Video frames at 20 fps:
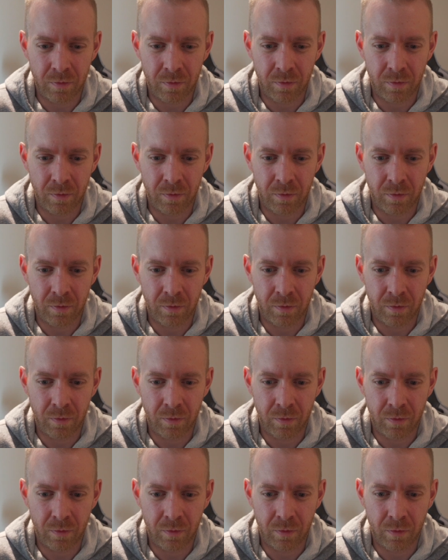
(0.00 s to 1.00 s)

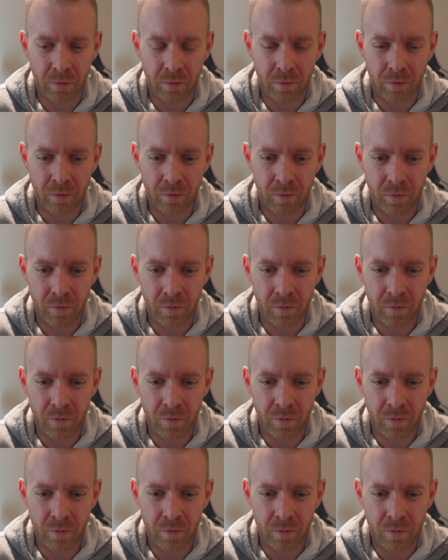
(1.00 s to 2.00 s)

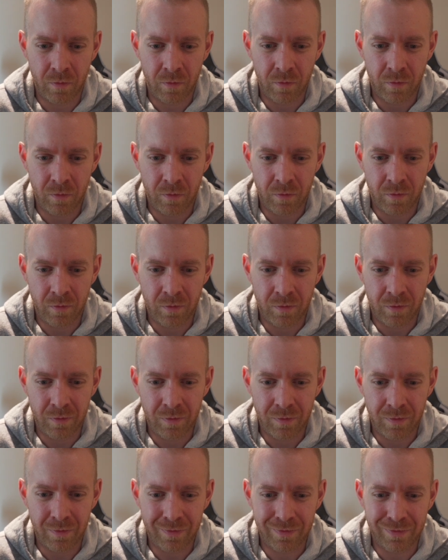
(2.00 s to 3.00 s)

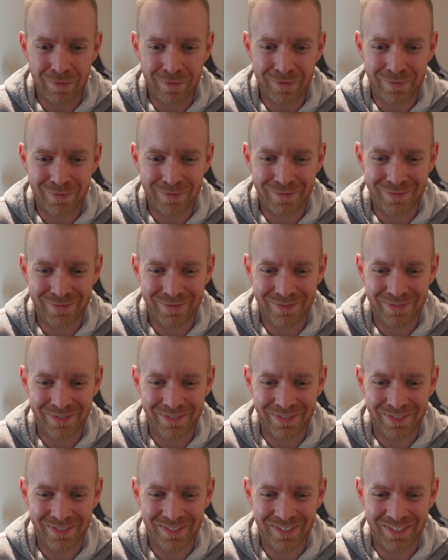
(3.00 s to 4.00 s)

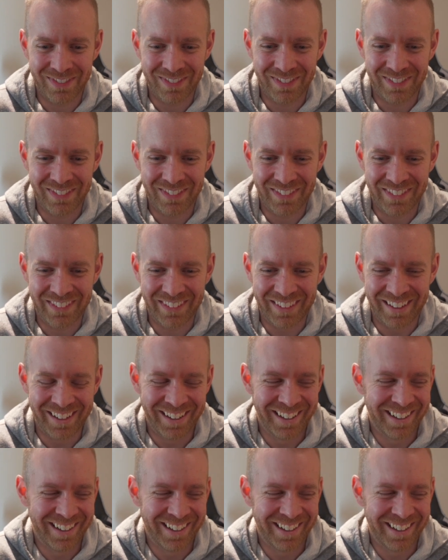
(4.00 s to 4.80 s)
No words are spoken by the person on screen.